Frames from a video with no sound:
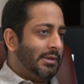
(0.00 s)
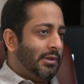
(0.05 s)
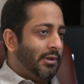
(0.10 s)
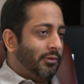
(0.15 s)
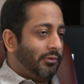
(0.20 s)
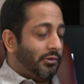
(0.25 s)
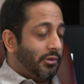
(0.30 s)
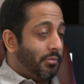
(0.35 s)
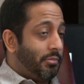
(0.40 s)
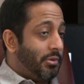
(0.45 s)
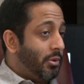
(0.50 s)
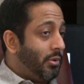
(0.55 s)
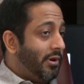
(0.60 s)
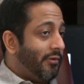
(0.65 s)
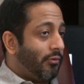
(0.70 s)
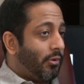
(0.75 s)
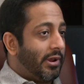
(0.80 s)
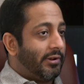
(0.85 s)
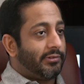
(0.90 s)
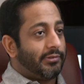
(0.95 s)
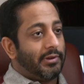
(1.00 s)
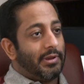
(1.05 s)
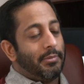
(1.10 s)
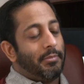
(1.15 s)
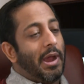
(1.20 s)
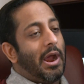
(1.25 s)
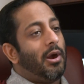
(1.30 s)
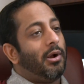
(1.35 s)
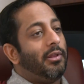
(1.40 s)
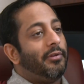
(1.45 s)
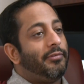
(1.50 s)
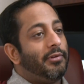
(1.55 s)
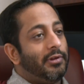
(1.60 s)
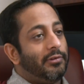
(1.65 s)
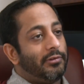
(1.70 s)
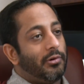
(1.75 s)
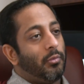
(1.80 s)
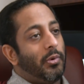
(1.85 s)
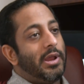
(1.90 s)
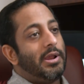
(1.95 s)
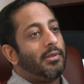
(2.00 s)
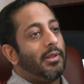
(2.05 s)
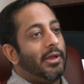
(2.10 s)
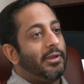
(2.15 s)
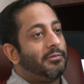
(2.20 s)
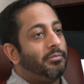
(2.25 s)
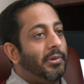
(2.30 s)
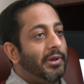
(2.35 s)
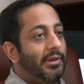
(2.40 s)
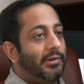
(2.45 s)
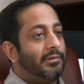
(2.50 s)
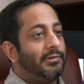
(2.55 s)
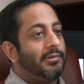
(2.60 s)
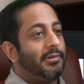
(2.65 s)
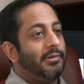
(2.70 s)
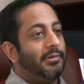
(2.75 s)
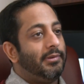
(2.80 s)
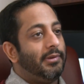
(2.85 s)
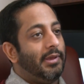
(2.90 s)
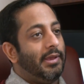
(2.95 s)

So the beauty of wrestling and powerlifting is they're weight class based,